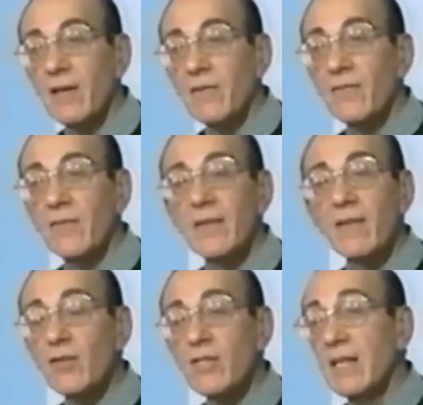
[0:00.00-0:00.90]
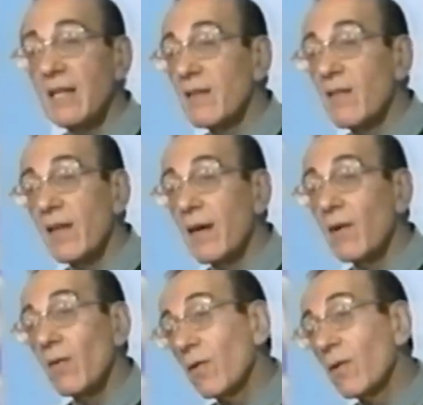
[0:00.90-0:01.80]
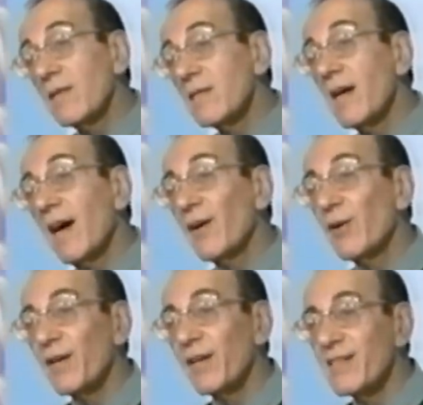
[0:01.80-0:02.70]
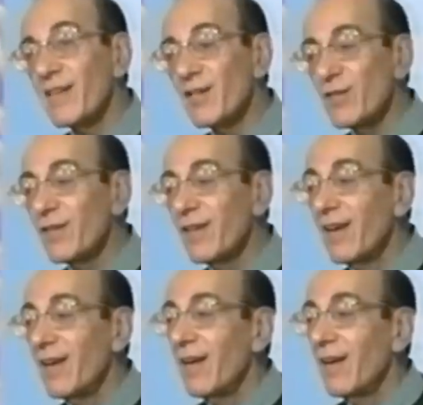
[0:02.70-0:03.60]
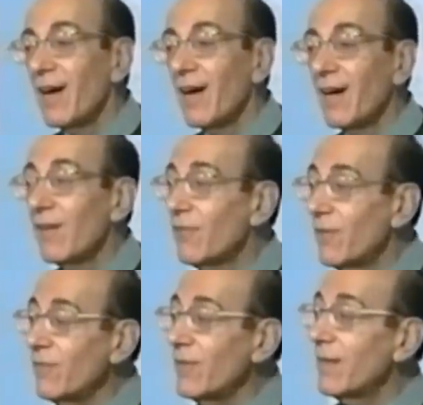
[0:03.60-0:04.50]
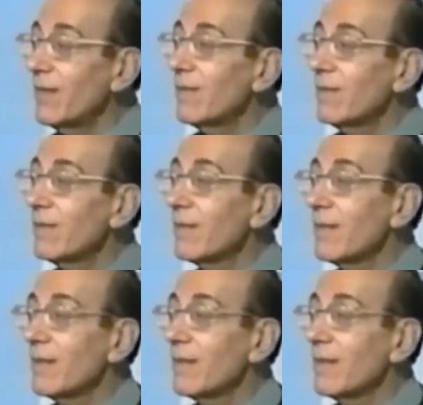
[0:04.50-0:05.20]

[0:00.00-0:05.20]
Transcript: I've never seen either there or in the Sai organization uh, 15